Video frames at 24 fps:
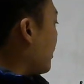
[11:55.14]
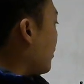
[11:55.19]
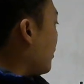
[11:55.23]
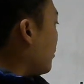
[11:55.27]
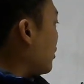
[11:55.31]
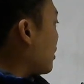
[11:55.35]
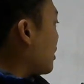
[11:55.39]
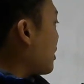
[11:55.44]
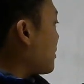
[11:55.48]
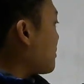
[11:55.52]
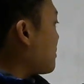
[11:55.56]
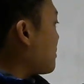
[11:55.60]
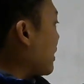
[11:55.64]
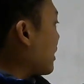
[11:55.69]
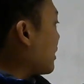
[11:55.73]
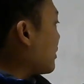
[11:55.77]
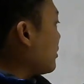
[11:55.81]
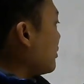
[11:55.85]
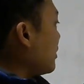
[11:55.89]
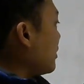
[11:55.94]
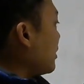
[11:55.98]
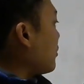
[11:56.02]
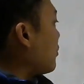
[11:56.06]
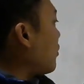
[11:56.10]
with respect
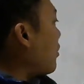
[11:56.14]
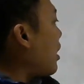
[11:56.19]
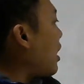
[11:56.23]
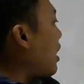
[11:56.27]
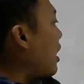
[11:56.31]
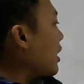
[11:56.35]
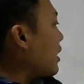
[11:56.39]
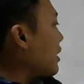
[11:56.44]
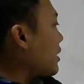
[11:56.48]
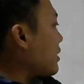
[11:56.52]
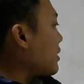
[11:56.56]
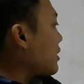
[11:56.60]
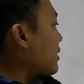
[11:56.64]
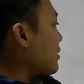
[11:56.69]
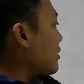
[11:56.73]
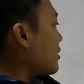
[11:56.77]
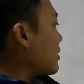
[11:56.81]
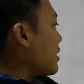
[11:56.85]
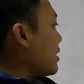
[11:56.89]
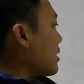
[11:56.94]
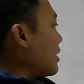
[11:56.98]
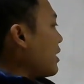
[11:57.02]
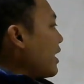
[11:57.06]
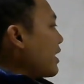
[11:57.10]
to the y. So you
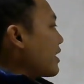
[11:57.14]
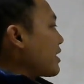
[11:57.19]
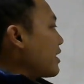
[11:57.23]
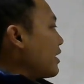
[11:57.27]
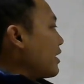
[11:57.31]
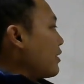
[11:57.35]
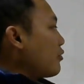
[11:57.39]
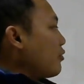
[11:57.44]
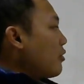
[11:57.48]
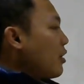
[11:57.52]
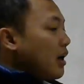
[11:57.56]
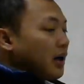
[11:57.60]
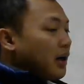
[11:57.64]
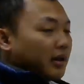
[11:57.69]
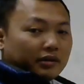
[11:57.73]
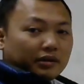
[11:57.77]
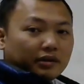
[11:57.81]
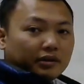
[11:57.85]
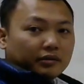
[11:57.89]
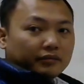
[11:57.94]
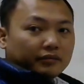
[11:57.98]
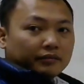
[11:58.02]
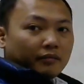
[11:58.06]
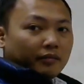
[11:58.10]
see x and y
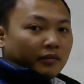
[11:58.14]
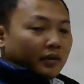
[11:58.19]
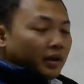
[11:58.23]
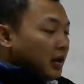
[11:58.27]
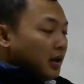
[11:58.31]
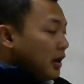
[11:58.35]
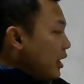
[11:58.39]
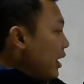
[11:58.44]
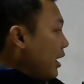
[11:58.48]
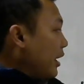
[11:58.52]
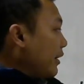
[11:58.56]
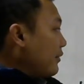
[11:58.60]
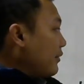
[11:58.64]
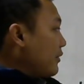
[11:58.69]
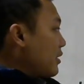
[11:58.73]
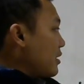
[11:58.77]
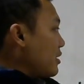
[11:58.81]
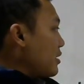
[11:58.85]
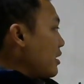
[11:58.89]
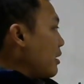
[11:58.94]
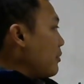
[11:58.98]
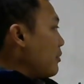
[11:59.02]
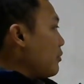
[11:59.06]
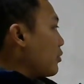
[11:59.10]
have the
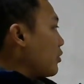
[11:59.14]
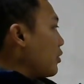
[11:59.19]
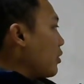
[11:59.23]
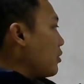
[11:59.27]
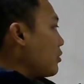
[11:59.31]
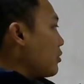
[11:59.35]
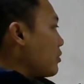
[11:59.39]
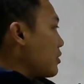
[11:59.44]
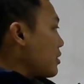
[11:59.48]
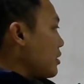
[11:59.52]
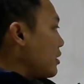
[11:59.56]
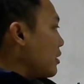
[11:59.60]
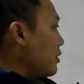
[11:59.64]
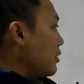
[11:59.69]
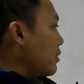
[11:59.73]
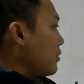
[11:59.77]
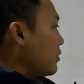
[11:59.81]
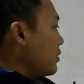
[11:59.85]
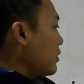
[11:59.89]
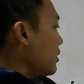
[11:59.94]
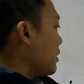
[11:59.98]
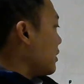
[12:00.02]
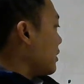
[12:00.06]
same rule. So